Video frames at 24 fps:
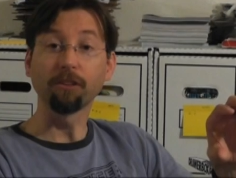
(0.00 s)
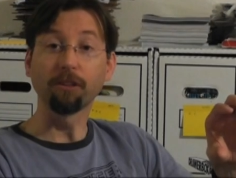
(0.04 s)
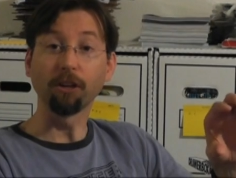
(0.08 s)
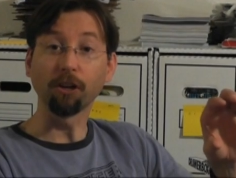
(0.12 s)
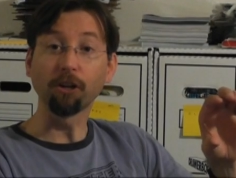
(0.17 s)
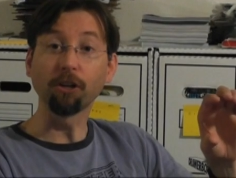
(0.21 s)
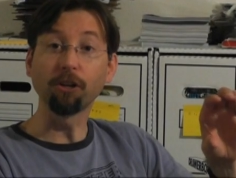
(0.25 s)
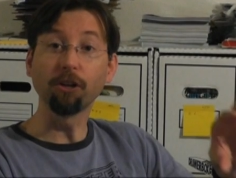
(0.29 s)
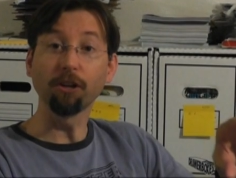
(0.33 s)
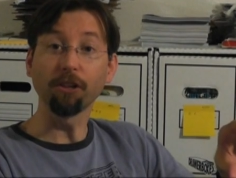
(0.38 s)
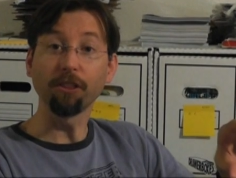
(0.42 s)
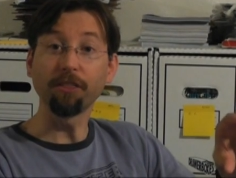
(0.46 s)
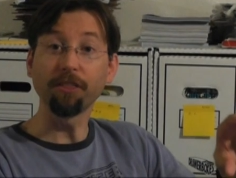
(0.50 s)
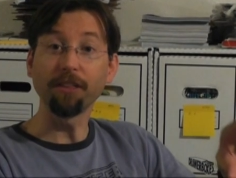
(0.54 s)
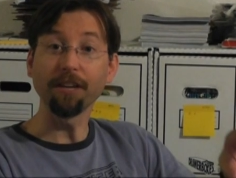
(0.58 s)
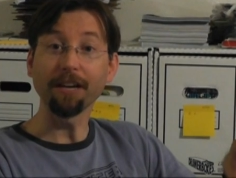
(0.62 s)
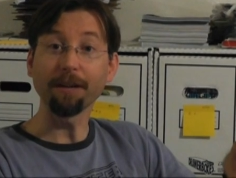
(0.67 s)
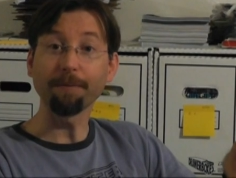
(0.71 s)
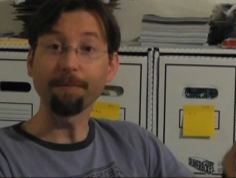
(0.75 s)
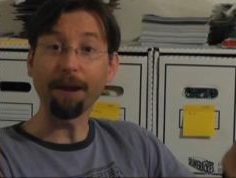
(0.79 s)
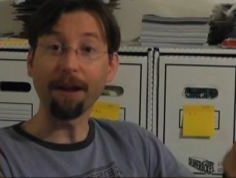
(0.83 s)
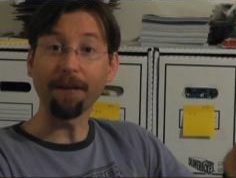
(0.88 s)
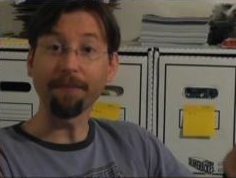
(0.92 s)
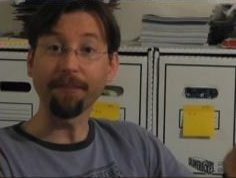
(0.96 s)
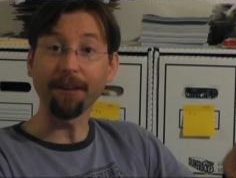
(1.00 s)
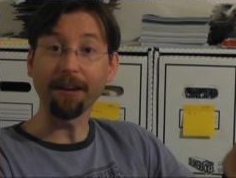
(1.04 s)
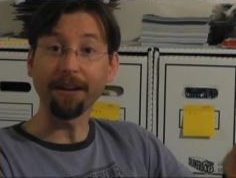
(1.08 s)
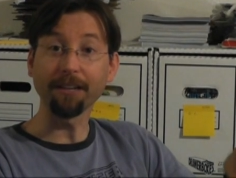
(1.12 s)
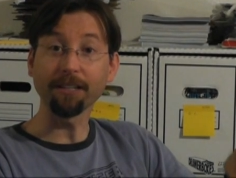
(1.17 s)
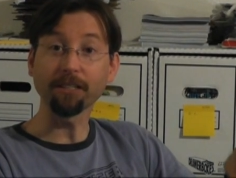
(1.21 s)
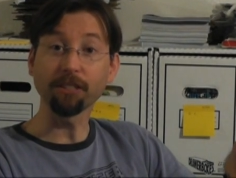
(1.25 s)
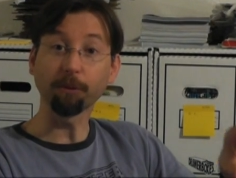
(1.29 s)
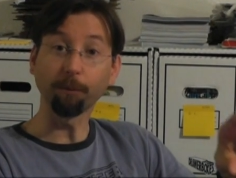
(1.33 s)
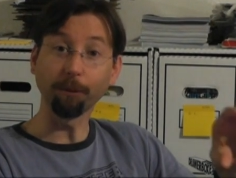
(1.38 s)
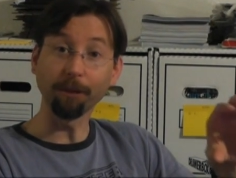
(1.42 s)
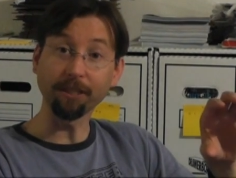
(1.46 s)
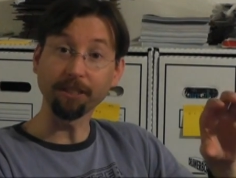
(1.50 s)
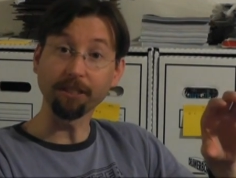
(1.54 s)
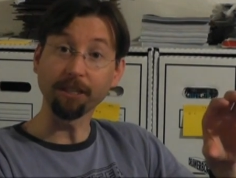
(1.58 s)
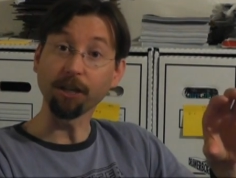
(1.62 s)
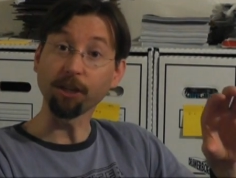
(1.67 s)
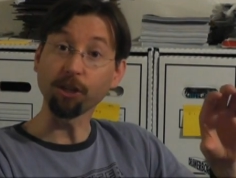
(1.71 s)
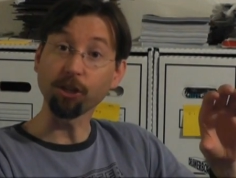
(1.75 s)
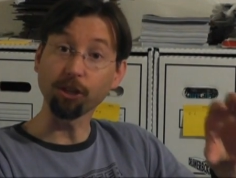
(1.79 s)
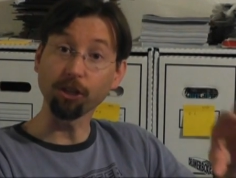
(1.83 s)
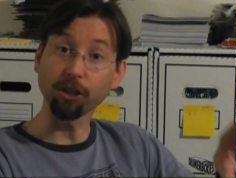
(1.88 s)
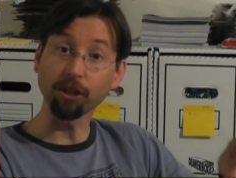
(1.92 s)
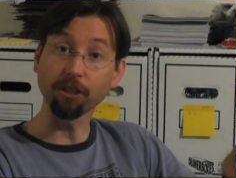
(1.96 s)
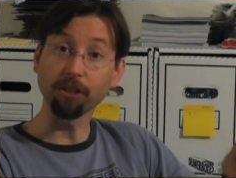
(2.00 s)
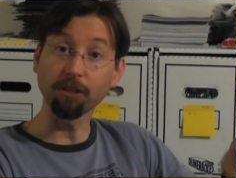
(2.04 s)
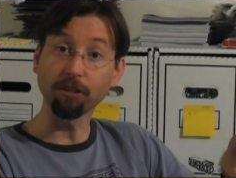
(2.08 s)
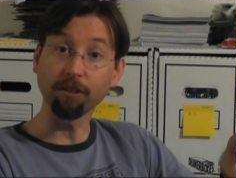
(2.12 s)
the good thing about that is, the reason they should